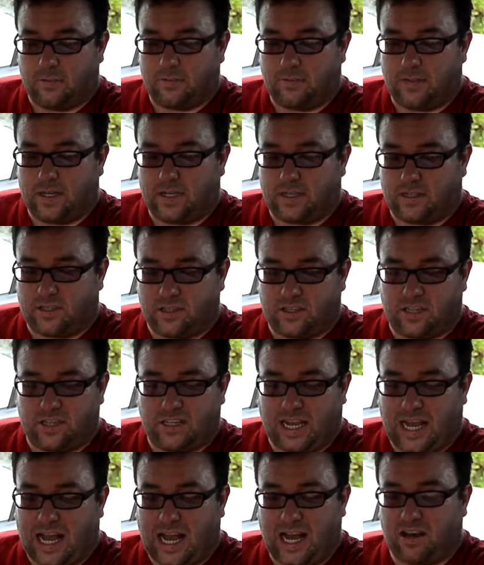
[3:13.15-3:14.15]
It
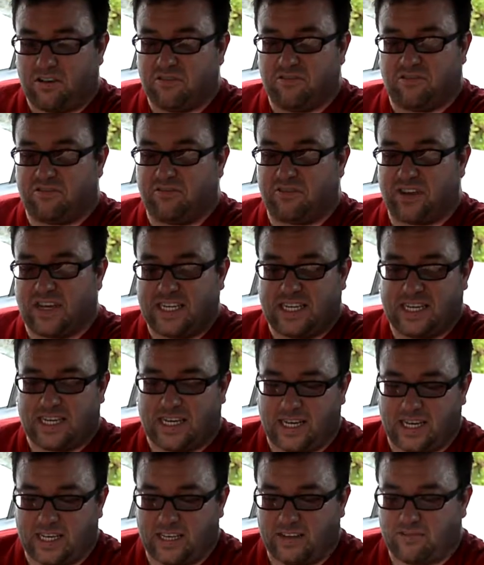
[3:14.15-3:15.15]
doesn't have any
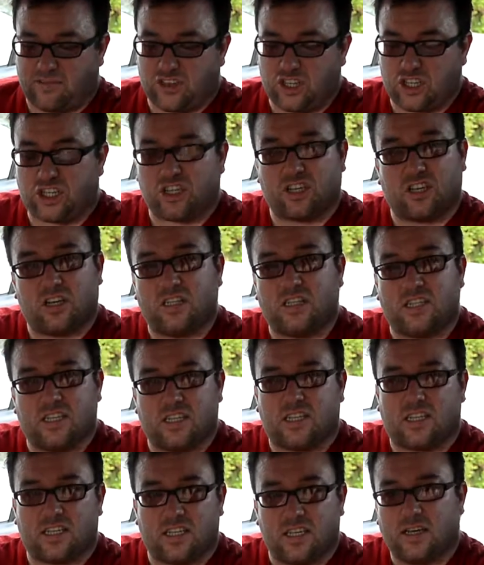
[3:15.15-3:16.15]
kind of
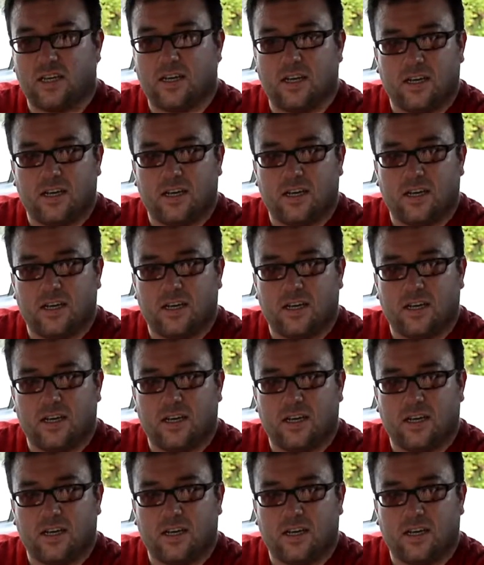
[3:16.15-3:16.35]
suds